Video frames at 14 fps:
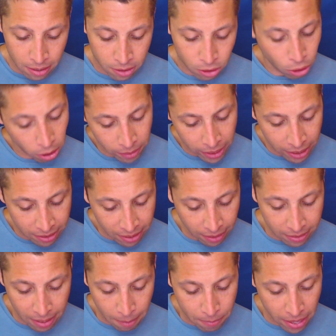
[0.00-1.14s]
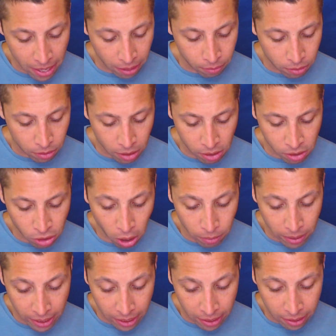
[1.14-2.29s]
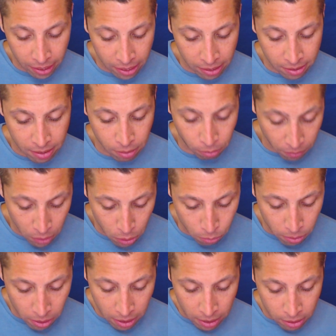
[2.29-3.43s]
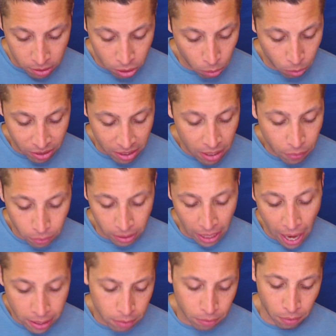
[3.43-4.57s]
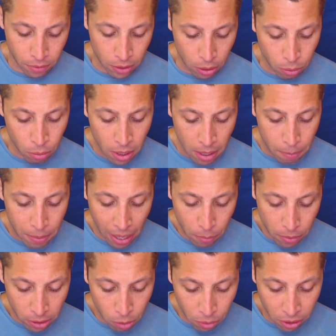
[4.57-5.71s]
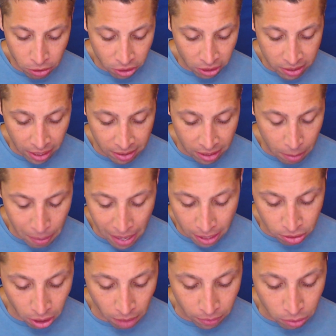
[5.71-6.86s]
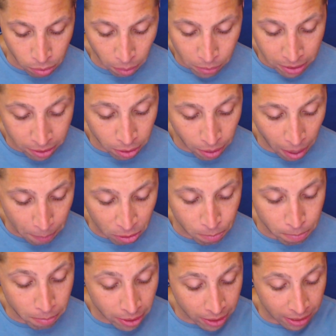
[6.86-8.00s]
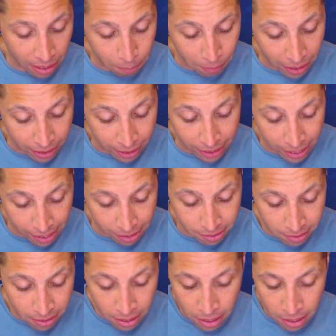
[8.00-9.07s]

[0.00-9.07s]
Star rating is not the same thing. The star rating is the review. So it's a different kind of review, but I want to know their success at the box office. So I want to know how much money they make, I guess.